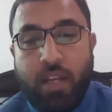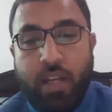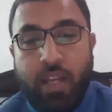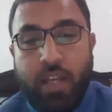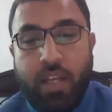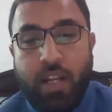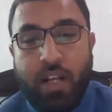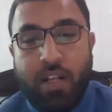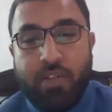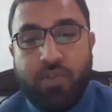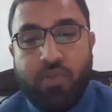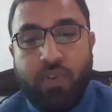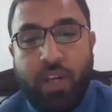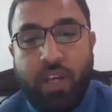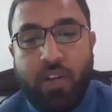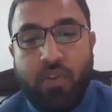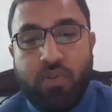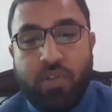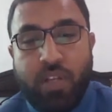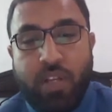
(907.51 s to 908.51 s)
Here also
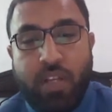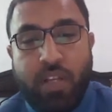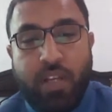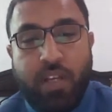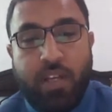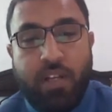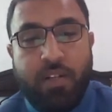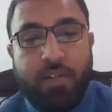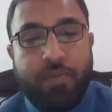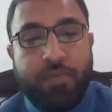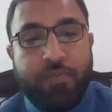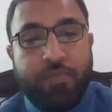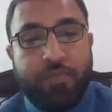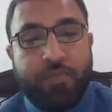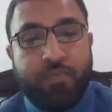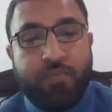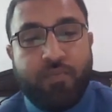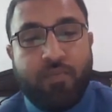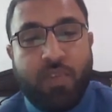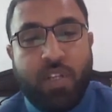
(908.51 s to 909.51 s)
arrows are here,
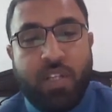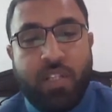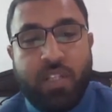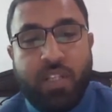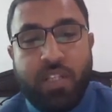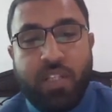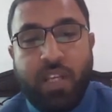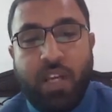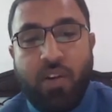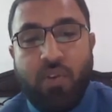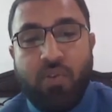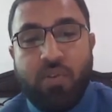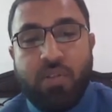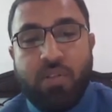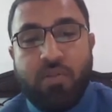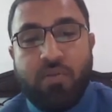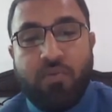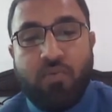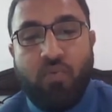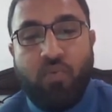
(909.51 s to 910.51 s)
these arrows,